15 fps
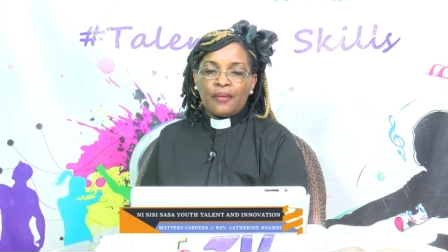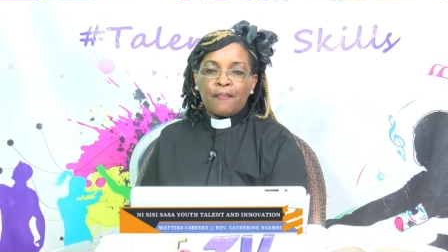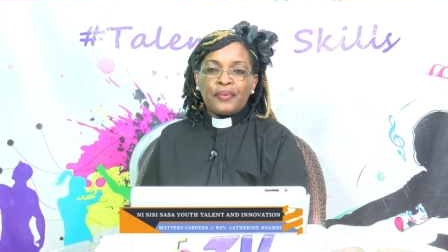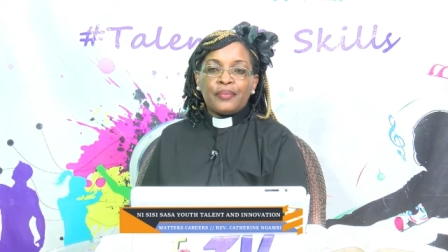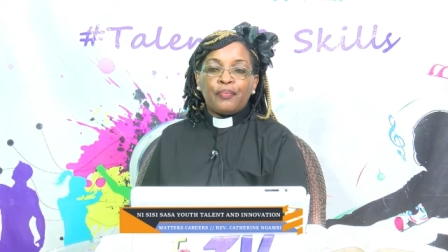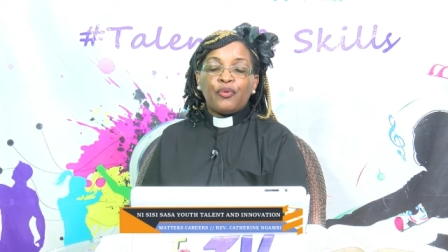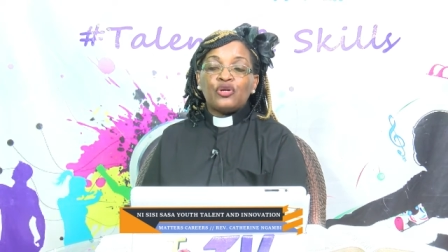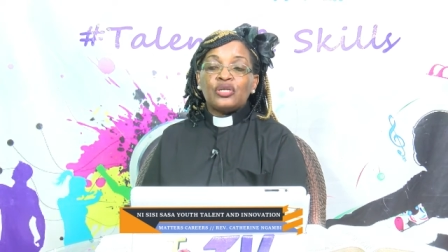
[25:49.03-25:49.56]

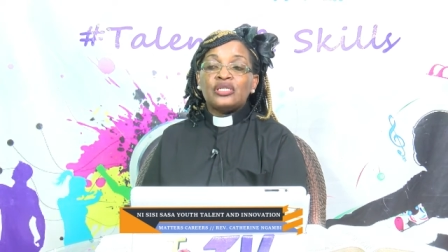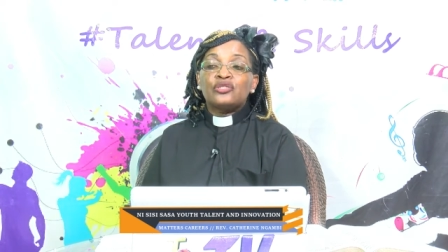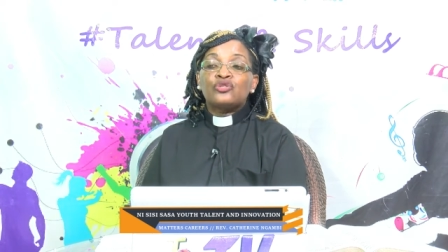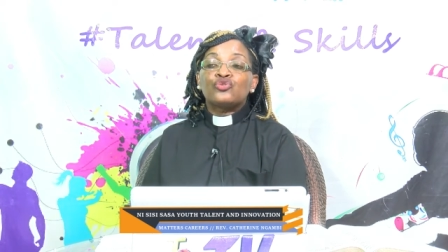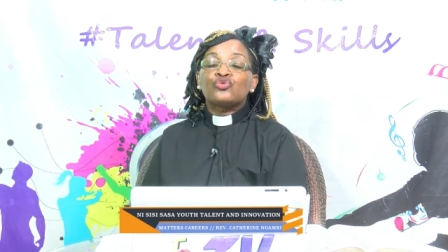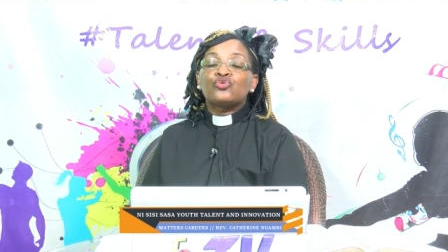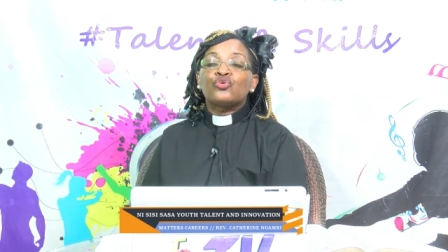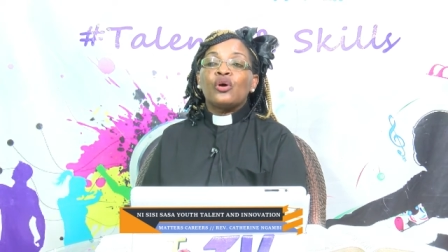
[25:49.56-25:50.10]
People need
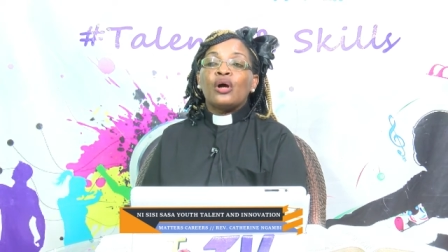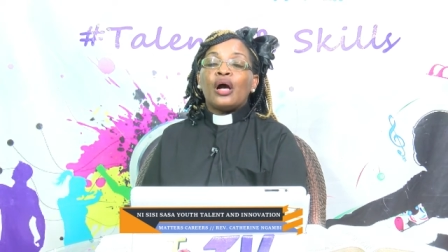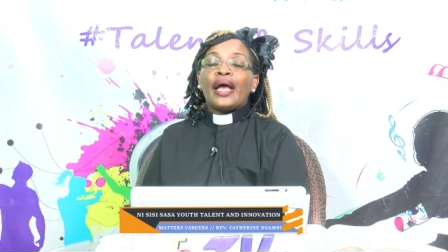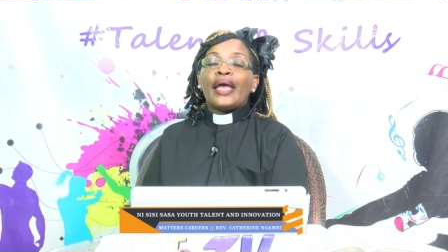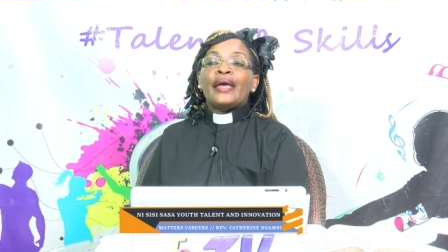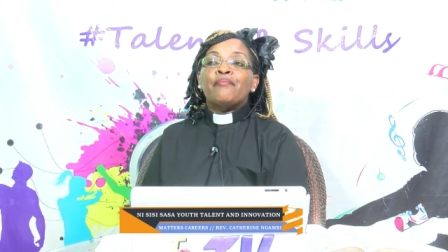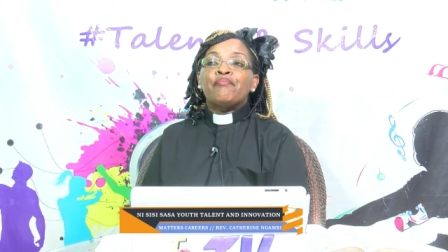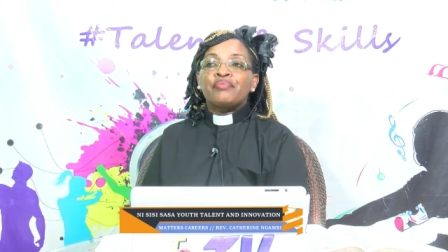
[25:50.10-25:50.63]
to
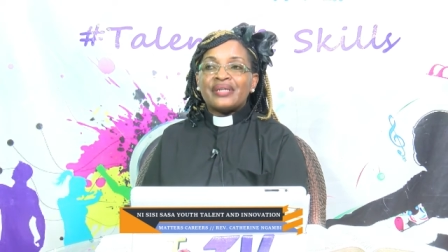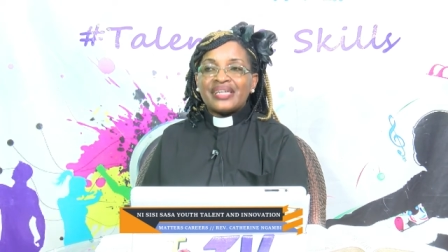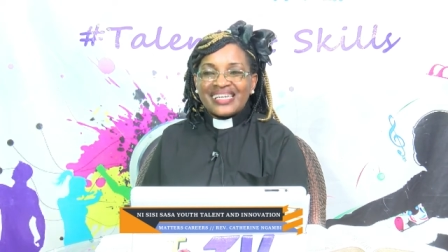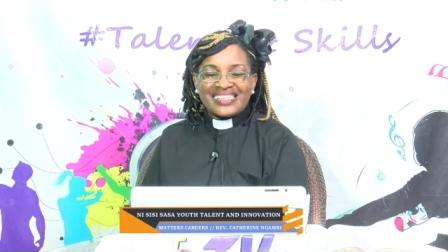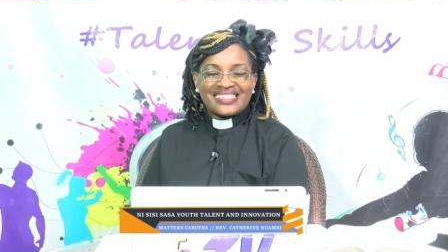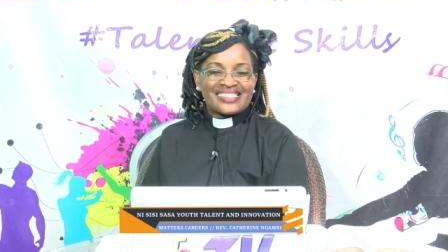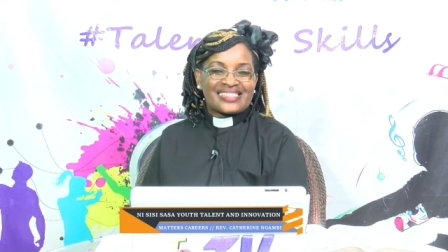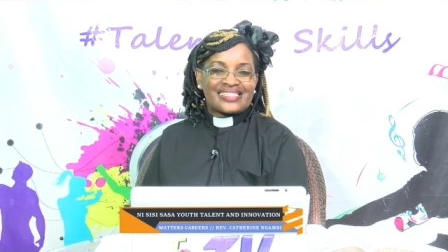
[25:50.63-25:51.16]

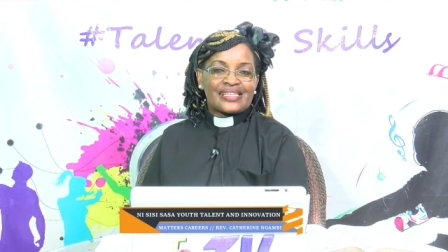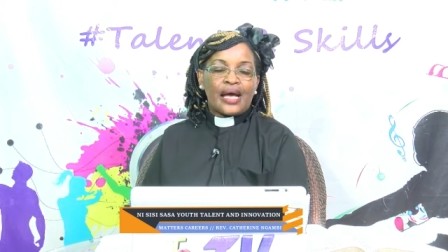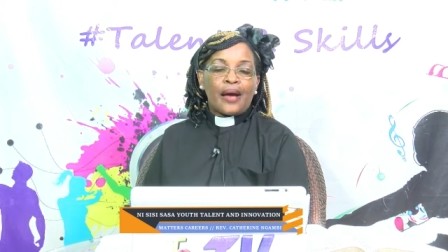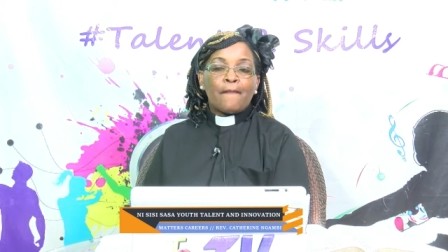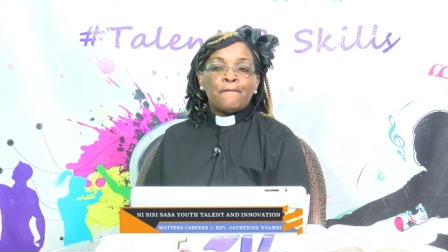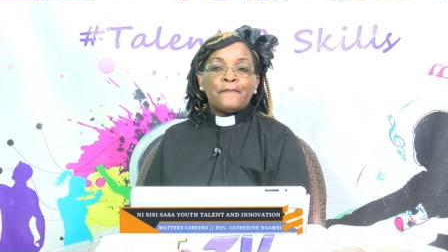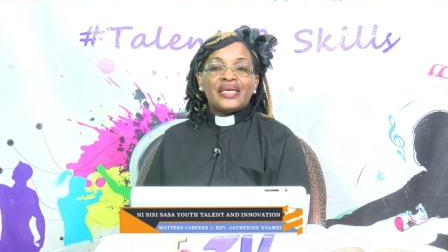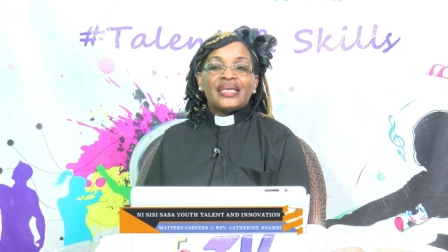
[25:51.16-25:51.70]
embrace
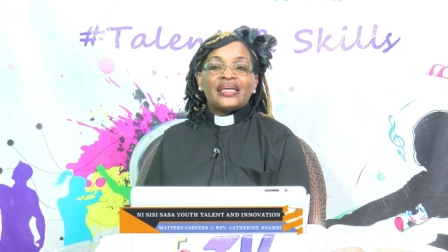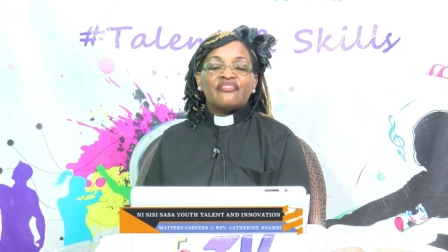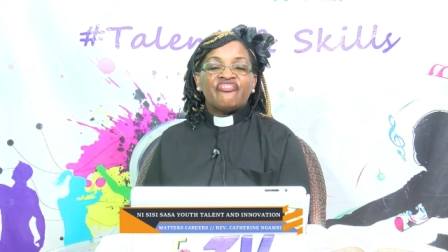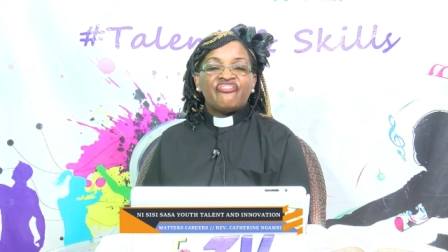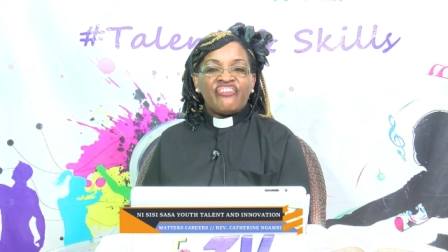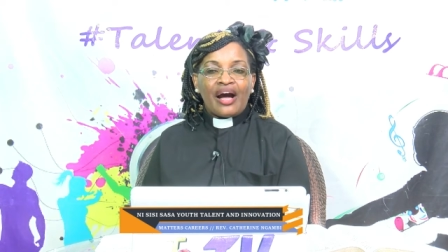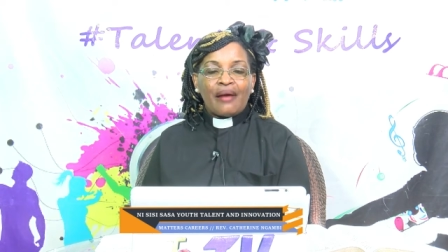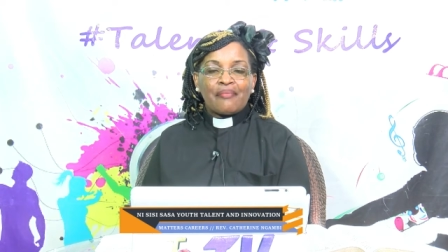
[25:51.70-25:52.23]
being
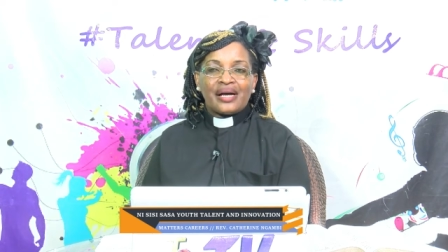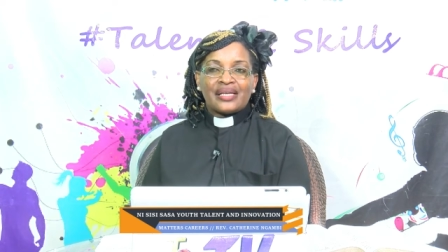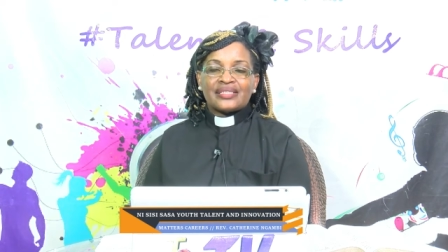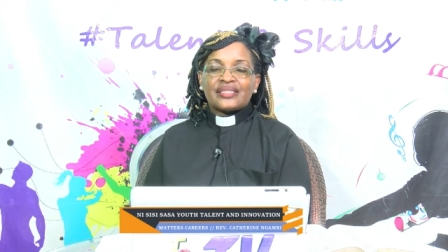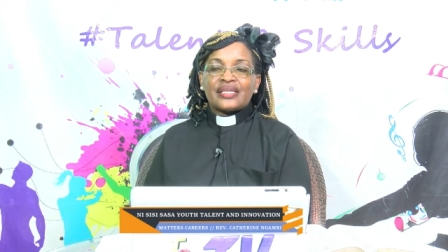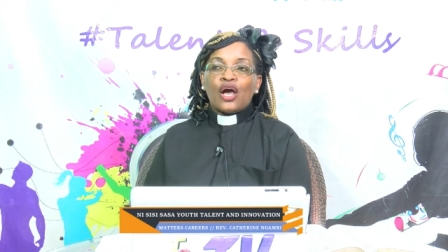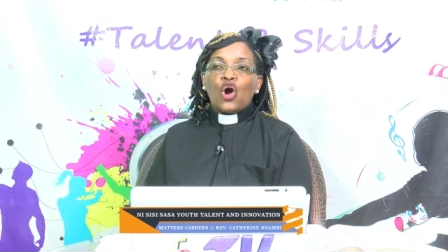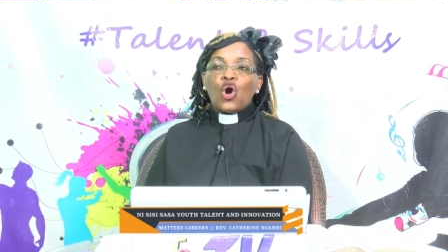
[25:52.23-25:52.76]
farmers